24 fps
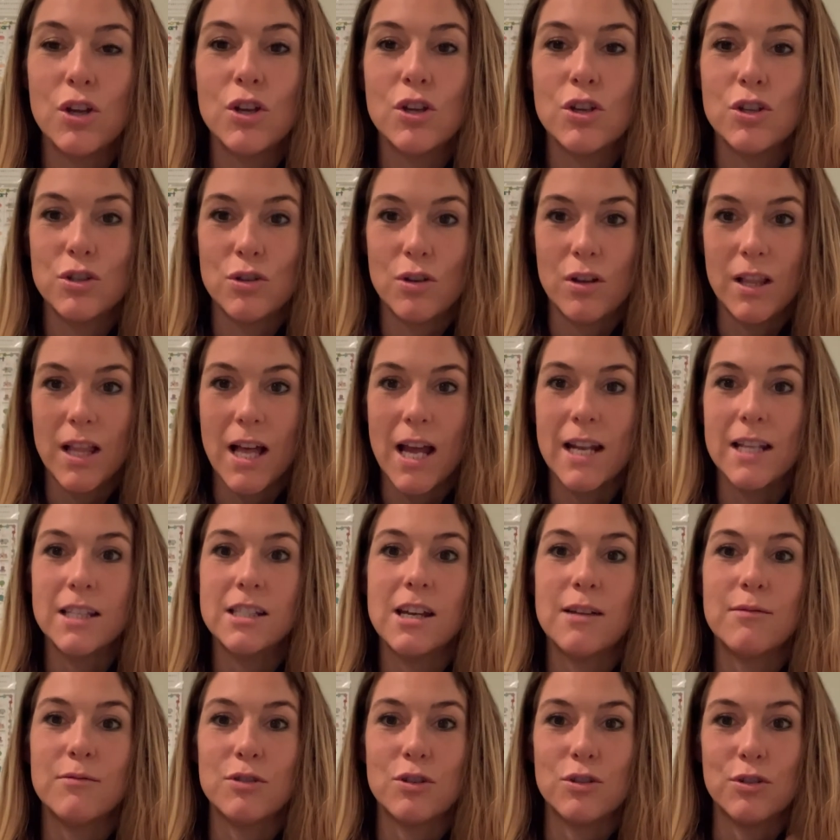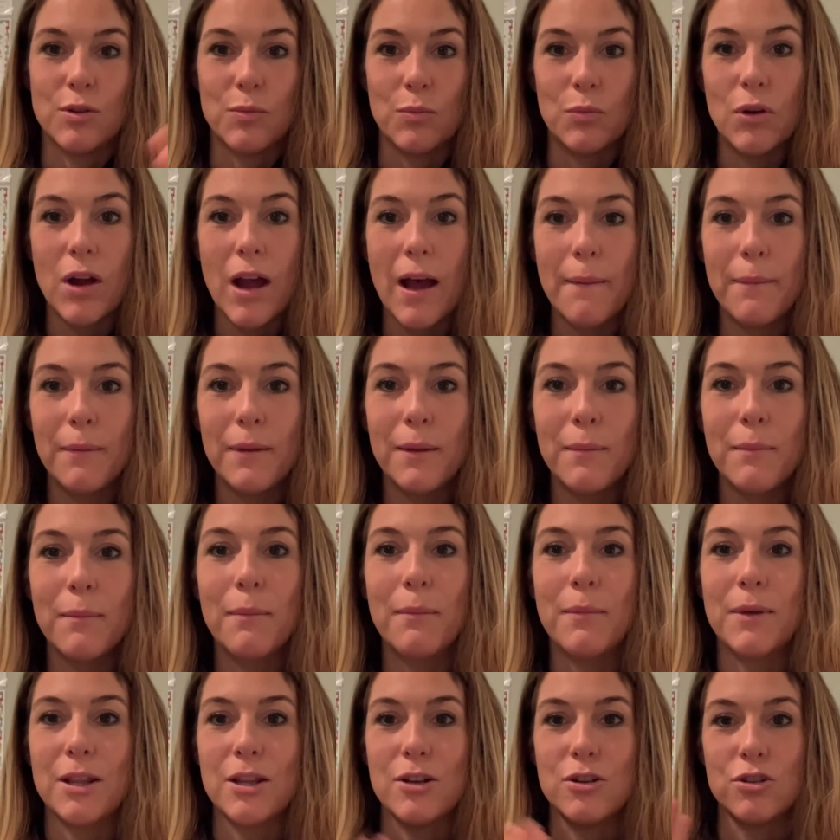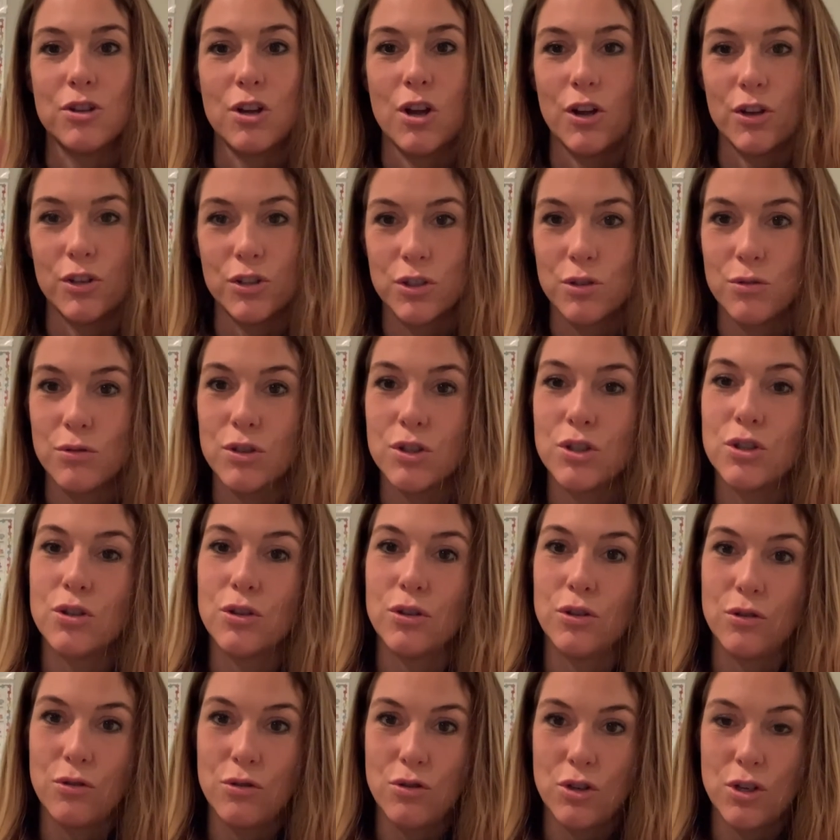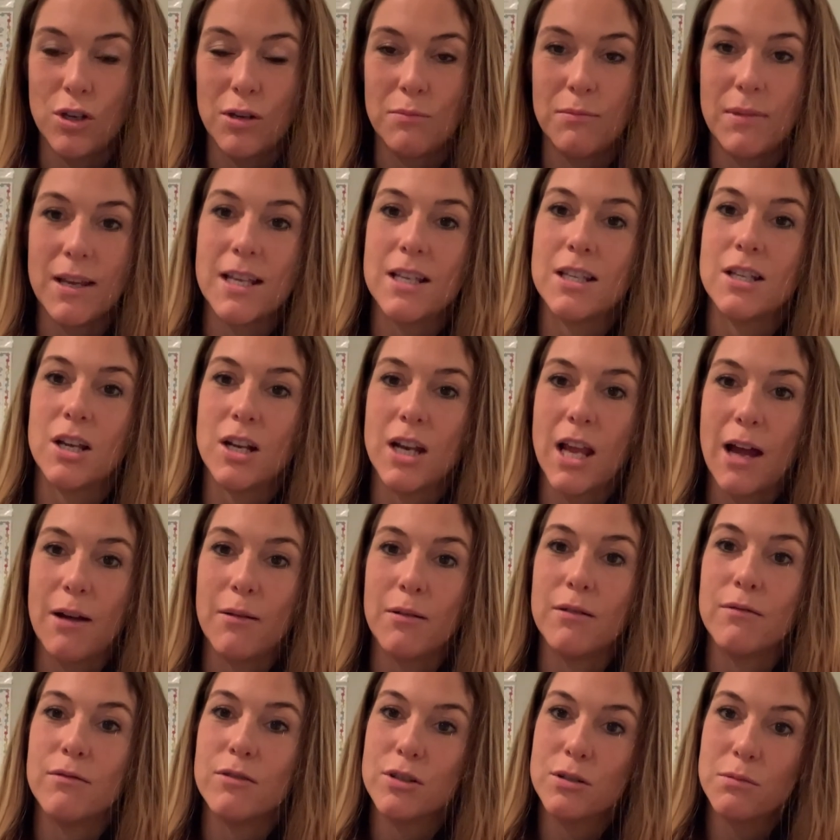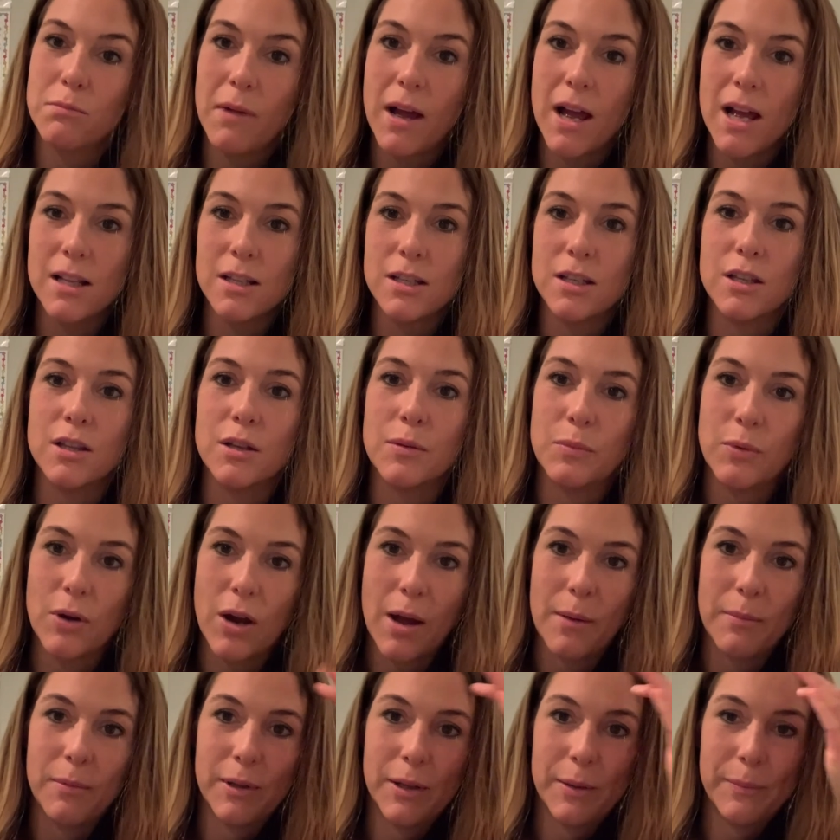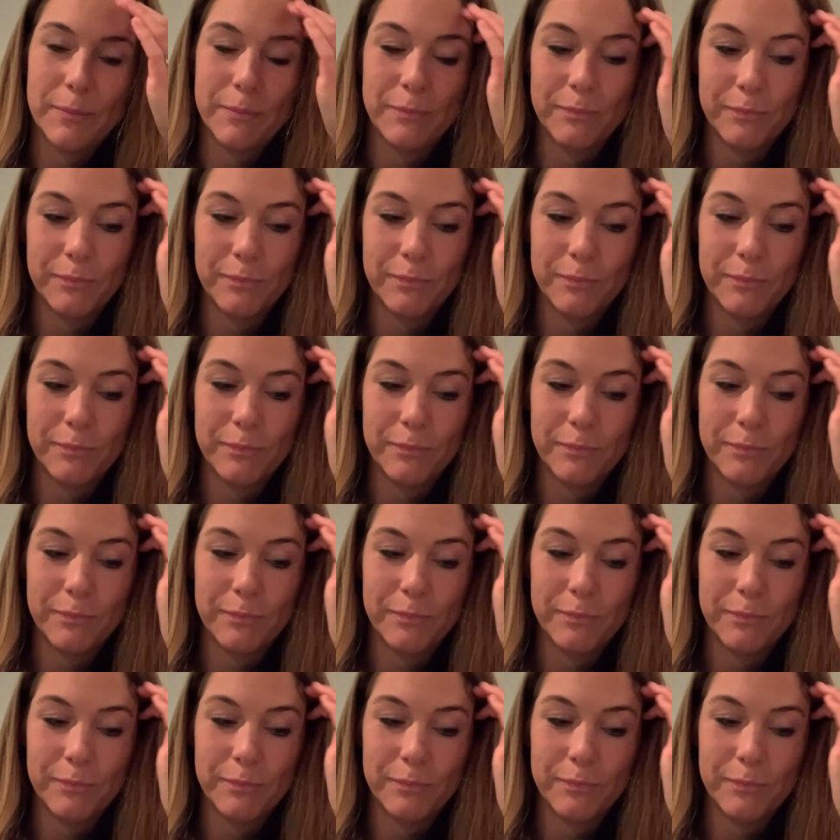So a lot of times there's a problem, but there's also a solution based on how we respond to the problem.